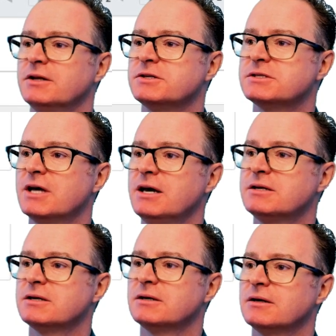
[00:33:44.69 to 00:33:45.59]
the
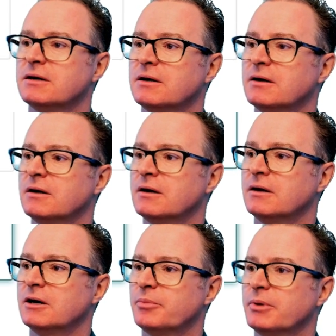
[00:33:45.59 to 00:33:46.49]
state.
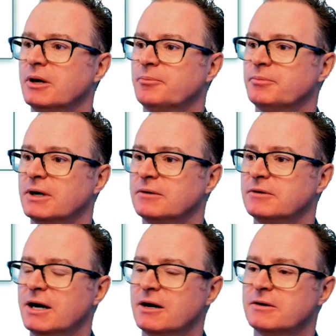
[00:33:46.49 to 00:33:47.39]
Up, up, down,
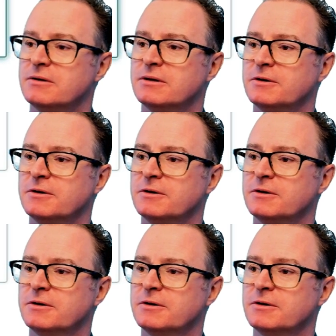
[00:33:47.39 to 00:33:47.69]
down.